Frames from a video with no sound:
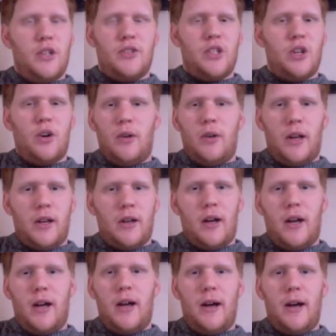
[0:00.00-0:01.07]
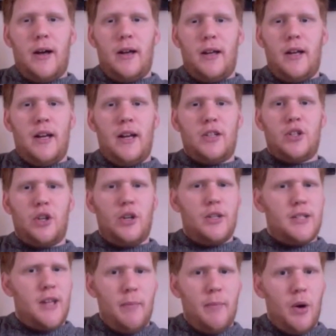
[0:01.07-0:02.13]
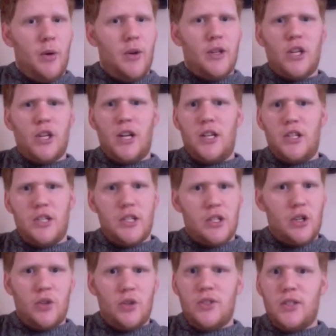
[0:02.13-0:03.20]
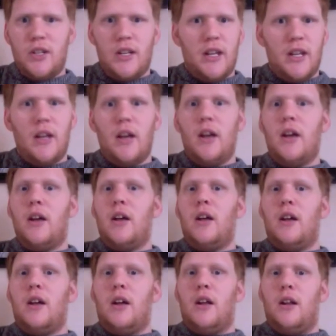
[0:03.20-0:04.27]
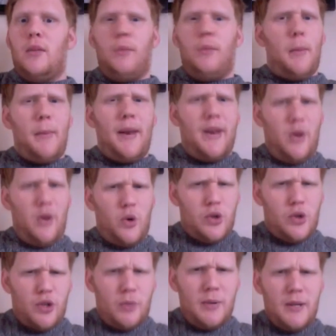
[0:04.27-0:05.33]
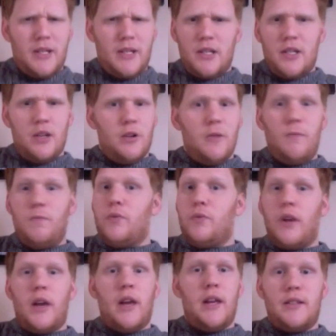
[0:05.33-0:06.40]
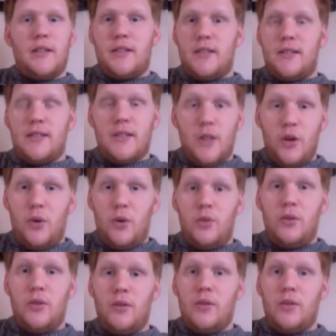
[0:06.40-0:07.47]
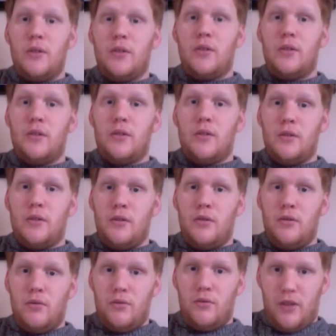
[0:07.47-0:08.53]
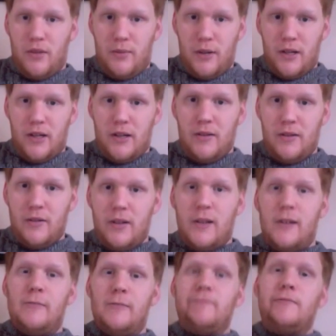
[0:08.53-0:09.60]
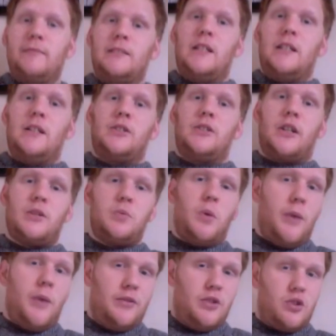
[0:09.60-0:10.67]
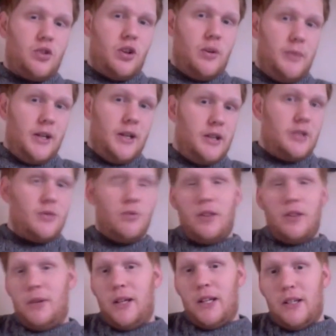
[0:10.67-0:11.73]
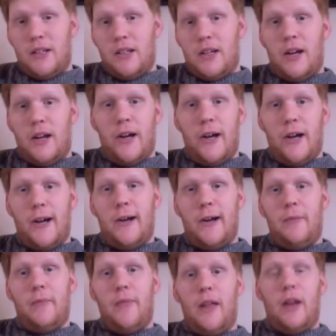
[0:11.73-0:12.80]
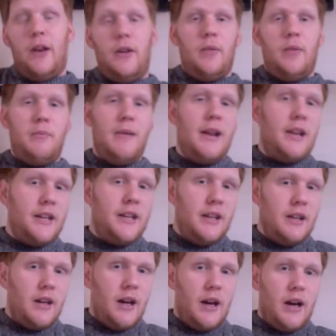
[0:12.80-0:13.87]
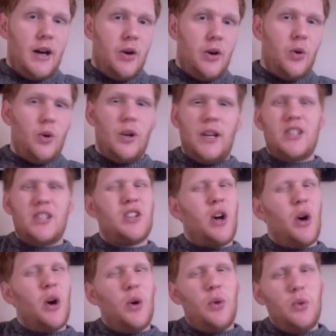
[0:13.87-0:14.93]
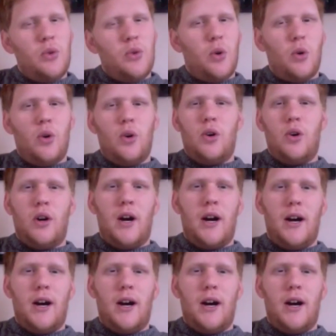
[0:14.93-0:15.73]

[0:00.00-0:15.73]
not like a certain tempo, it changes constantly, like many orchestra pieces do. It's still rhythmic. So that's one way of describing it. It's rhythmic, and then melody, or at least tone, or